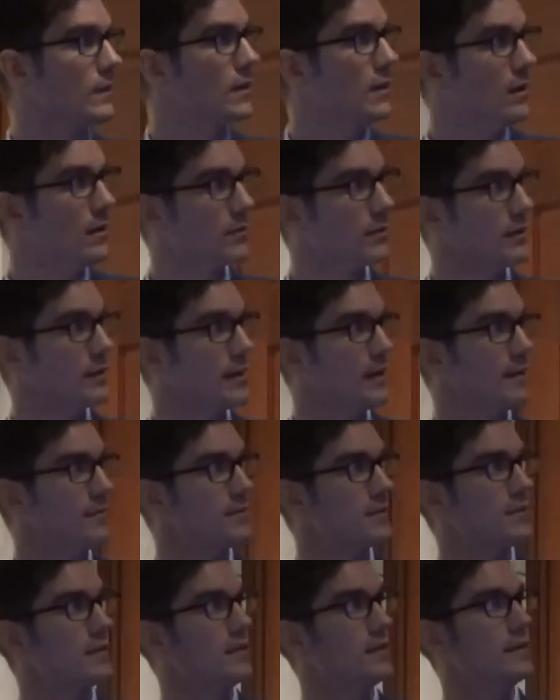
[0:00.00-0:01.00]
the
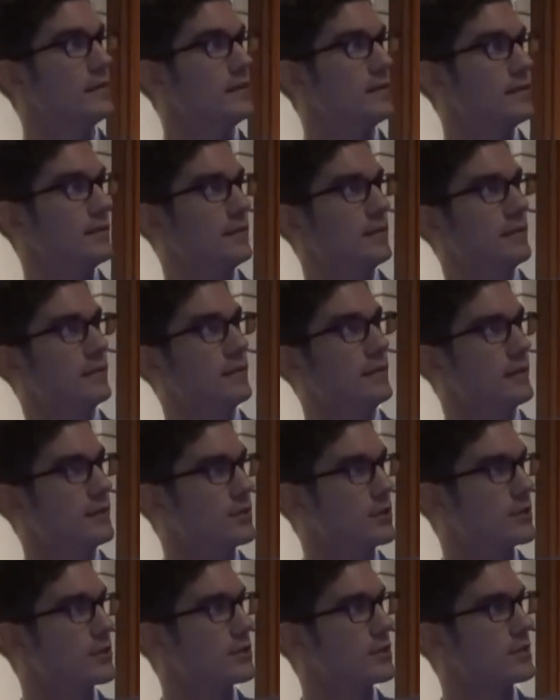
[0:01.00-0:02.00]
left,
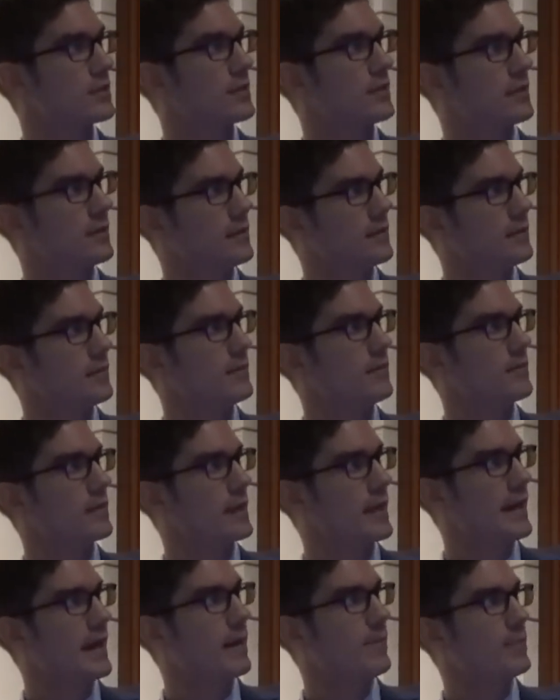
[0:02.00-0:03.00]
the
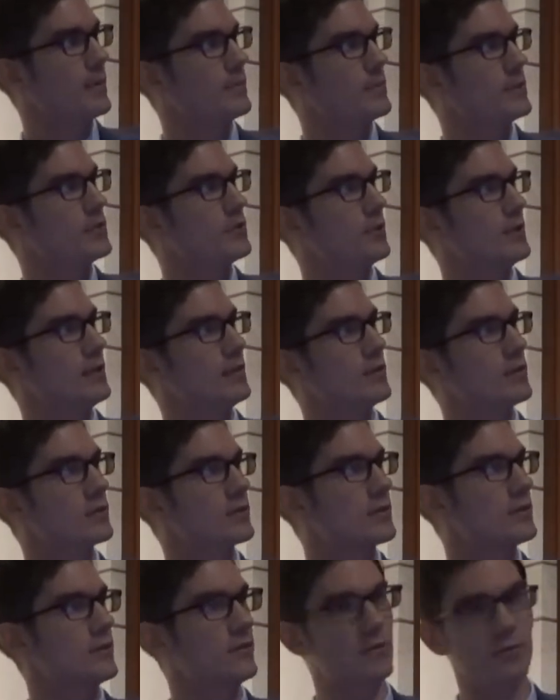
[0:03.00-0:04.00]
gap in between
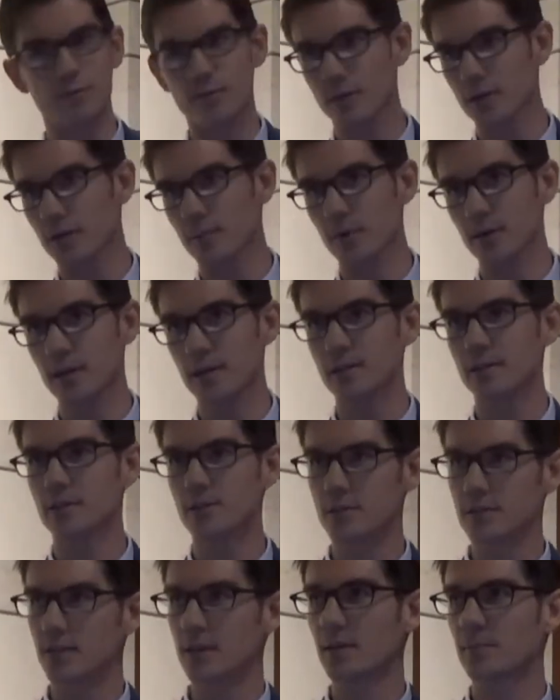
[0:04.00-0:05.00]
those two vertebrae
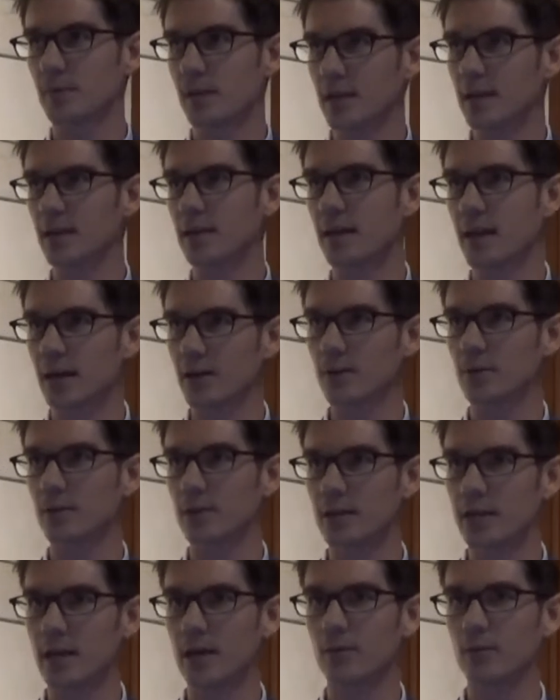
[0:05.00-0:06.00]
just kept getting narrower
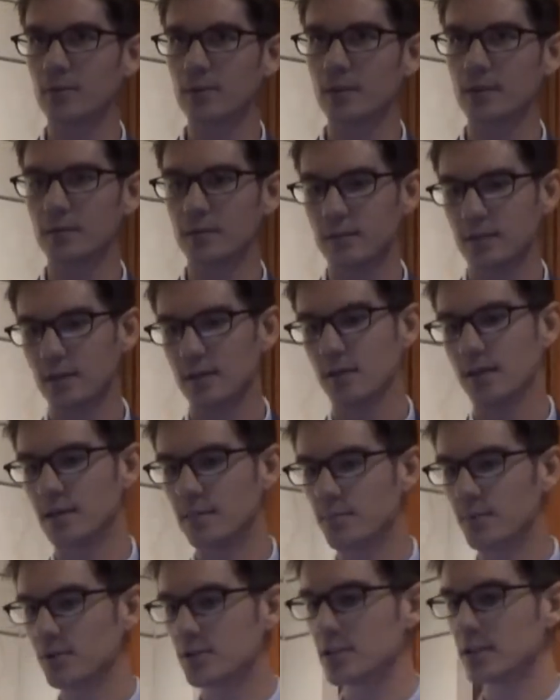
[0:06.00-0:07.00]
and narrower
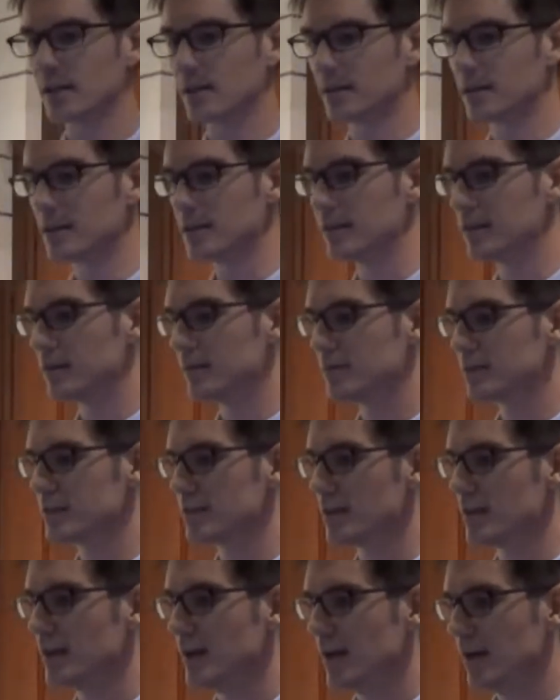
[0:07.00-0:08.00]
and pushing on the
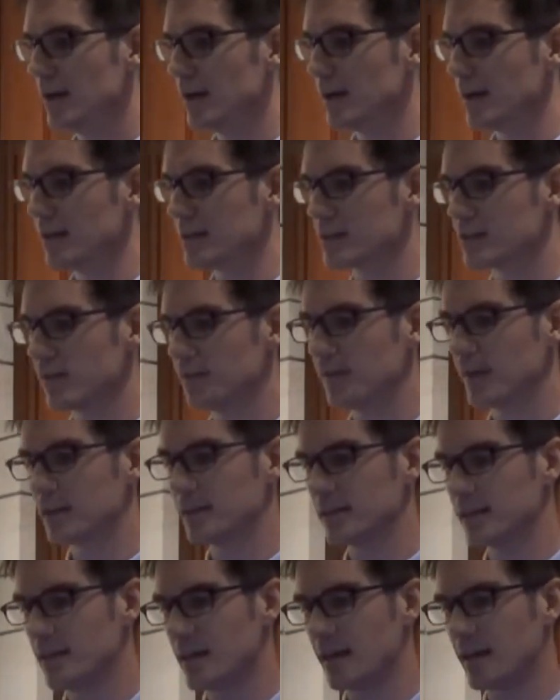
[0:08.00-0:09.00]
nerves. And so
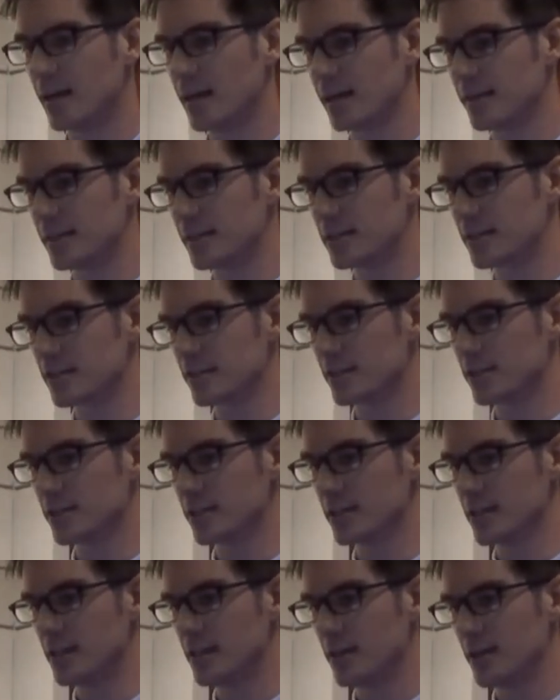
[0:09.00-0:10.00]
finally I had this
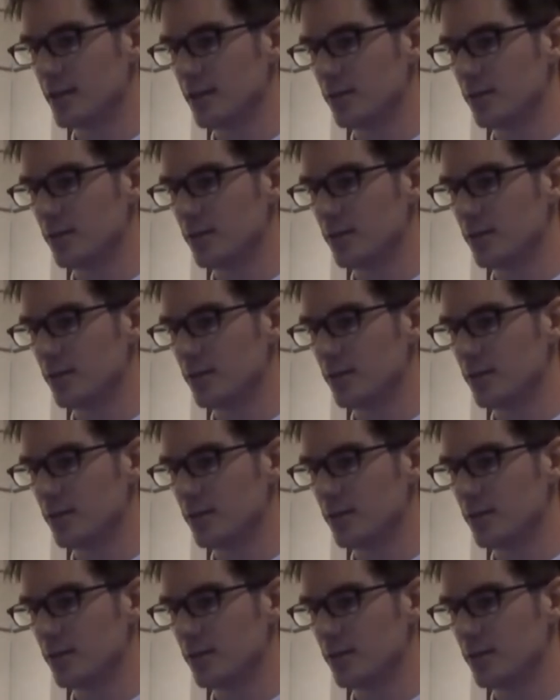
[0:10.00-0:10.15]
surgery